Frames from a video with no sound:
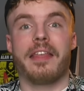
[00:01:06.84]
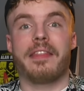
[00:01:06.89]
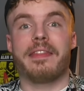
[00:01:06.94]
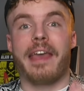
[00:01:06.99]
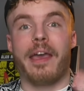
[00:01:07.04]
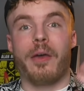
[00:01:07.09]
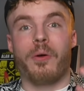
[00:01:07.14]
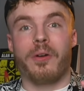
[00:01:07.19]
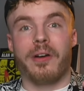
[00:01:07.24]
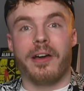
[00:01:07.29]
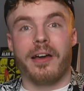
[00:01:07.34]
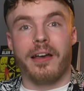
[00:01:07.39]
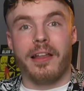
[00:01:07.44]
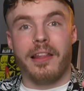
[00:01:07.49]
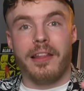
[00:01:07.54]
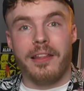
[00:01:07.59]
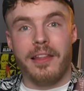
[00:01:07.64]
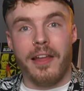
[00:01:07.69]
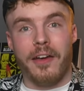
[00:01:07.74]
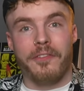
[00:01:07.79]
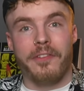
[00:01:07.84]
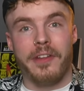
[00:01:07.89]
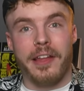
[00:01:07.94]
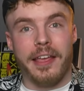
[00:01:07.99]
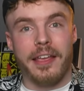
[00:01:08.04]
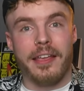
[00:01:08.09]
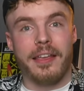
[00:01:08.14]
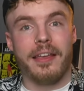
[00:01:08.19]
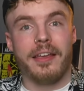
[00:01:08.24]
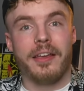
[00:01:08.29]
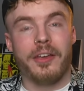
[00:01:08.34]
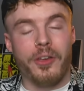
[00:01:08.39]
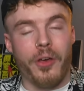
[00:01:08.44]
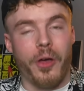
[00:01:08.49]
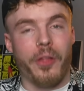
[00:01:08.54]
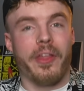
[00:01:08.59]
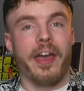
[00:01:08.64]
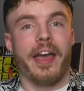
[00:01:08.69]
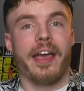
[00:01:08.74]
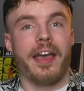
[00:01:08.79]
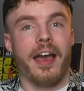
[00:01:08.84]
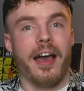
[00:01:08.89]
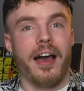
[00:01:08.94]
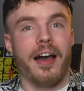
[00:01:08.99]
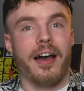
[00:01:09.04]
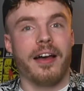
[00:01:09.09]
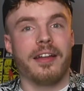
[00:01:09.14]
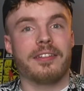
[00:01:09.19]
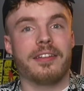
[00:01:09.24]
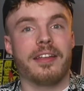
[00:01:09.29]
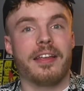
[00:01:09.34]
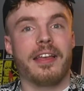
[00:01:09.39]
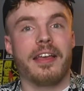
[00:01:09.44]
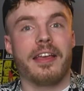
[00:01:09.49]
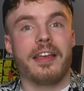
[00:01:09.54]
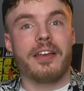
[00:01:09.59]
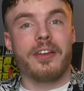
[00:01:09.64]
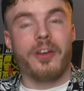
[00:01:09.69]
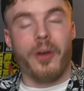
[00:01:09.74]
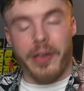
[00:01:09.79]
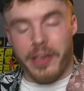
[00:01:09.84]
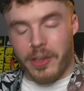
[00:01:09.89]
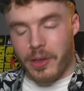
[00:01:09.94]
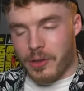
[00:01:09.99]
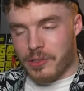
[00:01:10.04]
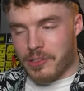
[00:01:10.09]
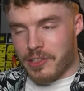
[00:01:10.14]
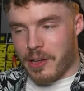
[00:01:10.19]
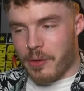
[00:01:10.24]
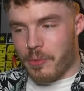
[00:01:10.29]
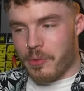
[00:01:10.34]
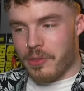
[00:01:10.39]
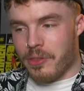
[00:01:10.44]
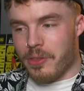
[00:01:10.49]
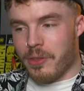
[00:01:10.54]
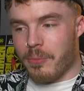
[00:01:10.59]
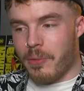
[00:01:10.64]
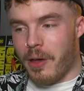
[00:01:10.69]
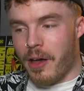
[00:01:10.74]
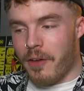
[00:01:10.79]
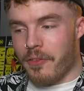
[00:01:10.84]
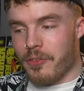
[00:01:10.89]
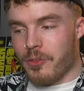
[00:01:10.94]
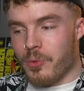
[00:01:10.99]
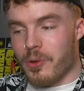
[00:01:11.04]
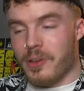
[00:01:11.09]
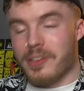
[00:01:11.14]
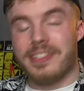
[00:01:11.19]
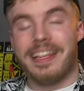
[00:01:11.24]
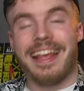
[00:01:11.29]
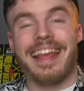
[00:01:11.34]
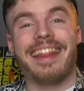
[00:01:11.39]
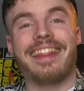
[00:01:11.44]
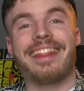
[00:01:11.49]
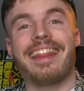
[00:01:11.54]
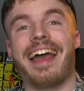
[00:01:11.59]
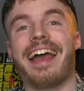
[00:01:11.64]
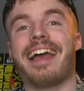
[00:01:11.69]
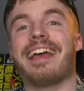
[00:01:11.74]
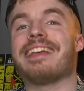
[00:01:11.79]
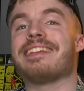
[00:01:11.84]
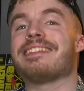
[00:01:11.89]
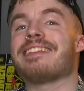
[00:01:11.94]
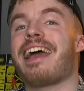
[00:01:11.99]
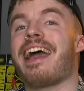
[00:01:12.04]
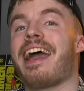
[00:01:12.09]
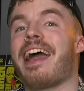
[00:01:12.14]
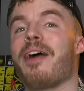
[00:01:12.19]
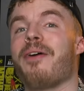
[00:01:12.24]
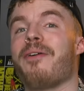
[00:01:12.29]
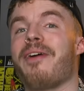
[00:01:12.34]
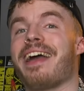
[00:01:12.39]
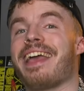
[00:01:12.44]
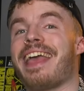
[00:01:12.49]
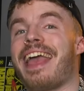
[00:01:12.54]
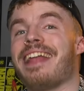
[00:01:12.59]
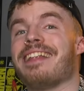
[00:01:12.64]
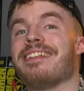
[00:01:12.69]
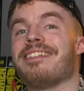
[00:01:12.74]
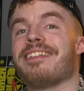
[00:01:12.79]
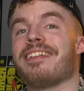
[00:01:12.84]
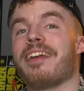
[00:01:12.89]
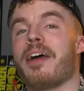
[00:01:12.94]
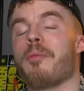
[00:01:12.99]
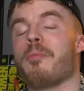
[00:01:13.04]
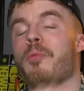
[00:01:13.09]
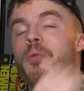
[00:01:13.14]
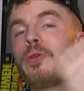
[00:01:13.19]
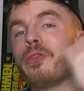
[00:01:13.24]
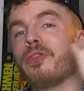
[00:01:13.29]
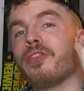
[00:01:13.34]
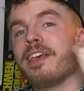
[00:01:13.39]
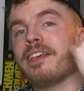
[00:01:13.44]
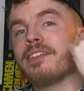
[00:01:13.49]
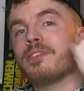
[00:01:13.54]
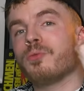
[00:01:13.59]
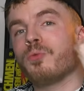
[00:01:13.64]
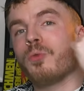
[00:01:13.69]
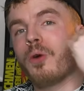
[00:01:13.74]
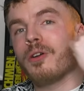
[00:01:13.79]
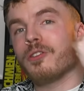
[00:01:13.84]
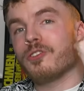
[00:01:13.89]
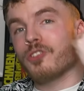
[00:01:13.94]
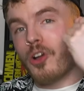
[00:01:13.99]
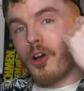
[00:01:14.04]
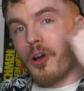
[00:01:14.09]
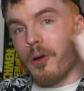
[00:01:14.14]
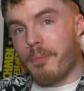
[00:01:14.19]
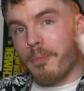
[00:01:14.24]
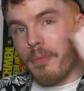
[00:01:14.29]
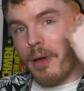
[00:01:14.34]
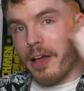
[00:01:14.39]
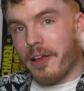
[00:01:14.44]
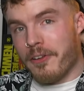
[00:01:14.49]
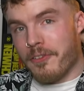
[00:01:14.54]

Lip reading: They were lovely, got their card, got in contact with them afterwards, and that is how I ended up with this watch on my